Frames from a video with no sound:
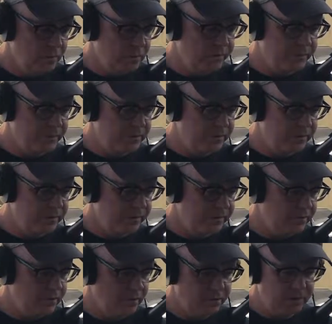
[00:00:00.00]
more mature and
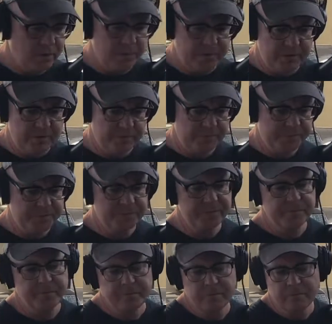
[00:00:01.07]
grown up,
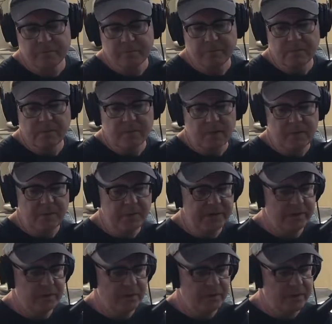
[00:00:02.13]
and we
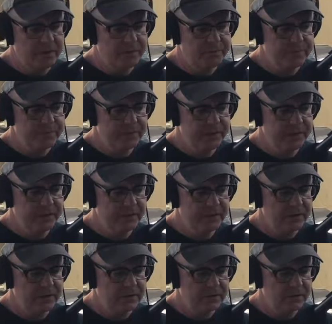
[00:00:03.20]
all were, and
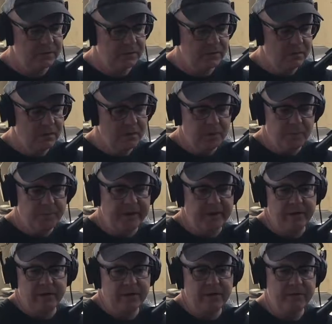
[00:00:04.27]
but I
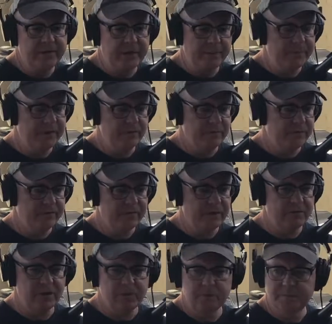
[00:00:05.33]
don't know if that band would have ever.